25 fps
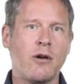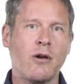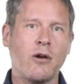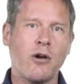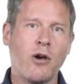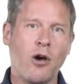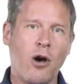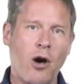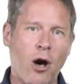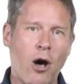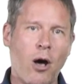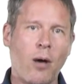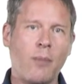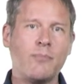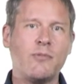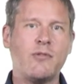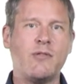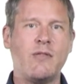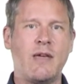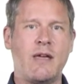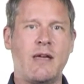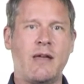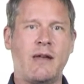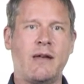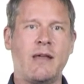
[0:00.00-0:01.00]
calms
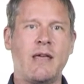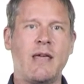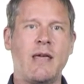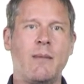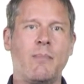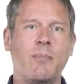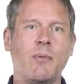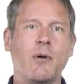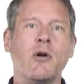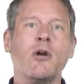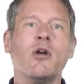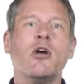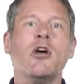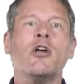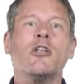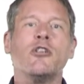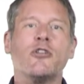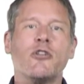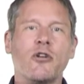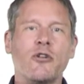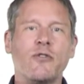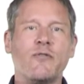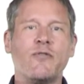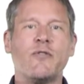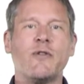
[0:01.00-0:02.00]
the innkeeper,
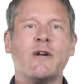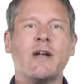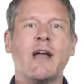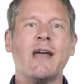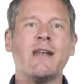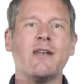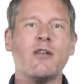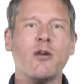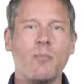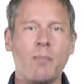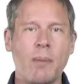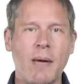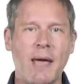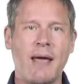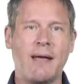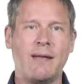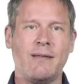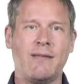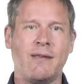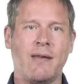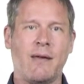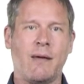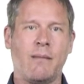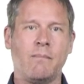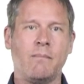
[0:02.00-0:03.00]
Don Fernando
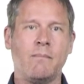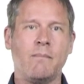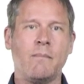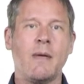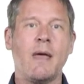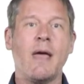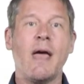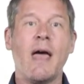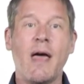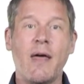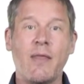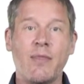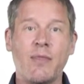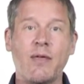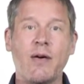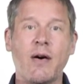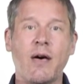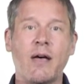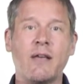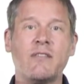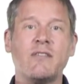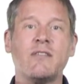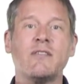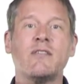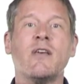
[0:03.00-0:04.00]
pays him, and
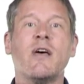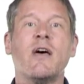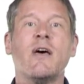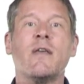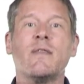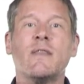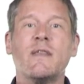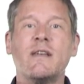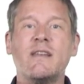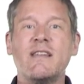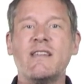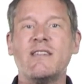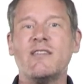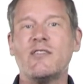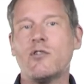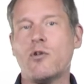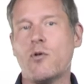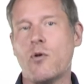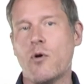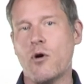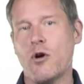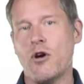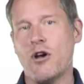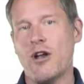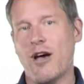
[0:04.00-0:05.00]
thus the
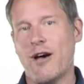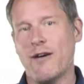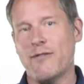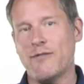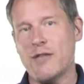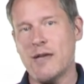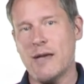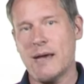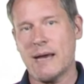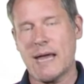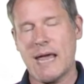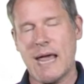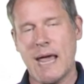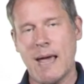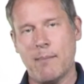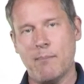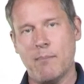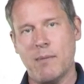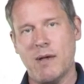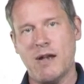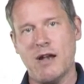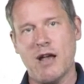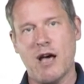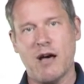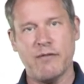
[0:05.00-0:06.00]
discord of the
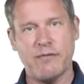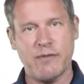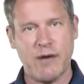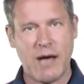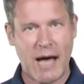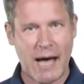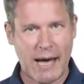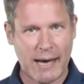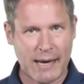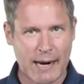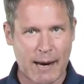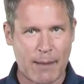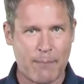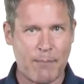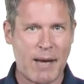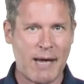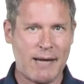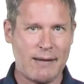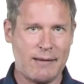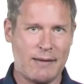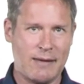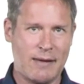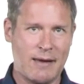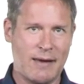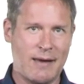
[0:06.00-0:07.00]
encampment of
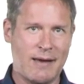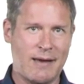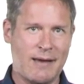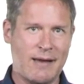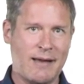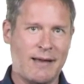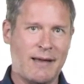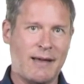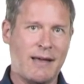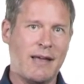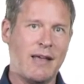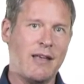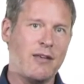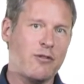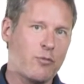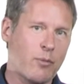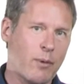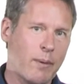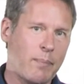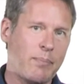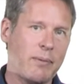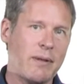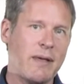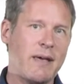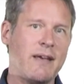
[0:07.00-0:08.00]
Agramante is
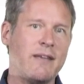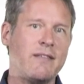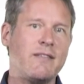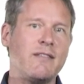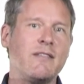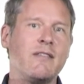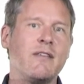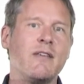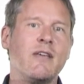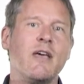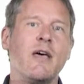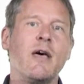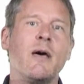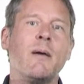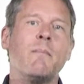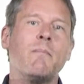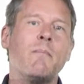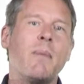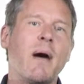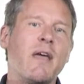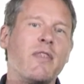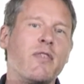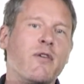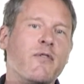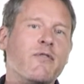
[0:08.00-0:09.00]
replaced
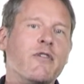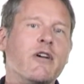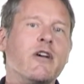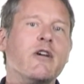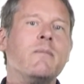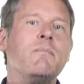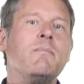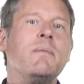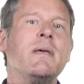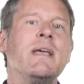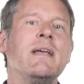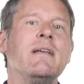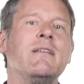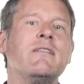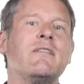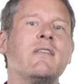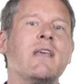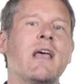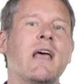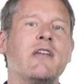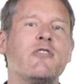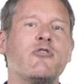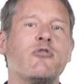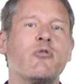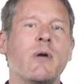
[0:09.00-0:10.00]
by the very peace
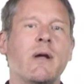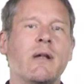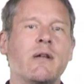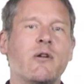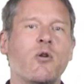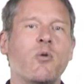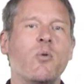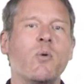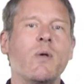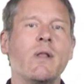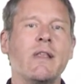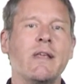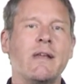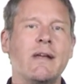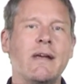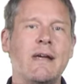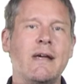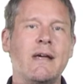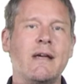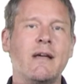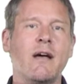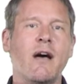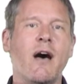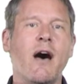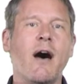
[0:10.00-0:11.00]
and
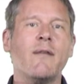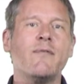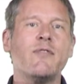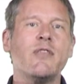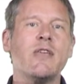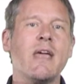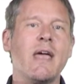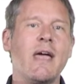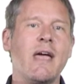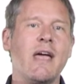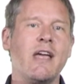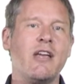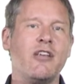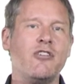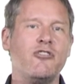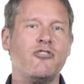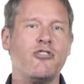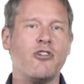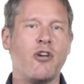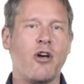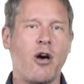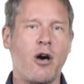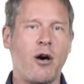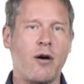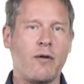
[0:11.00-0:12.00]
tranquility of the age
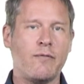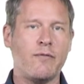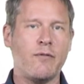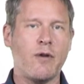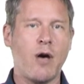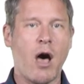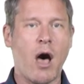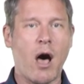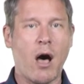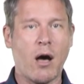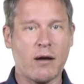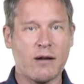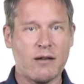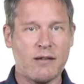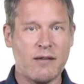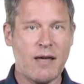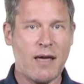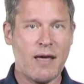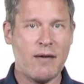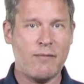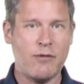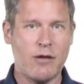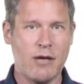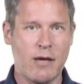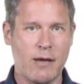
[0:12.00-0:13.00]
of
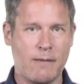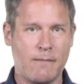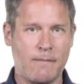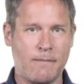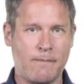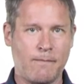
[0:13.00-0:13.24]
Octavian.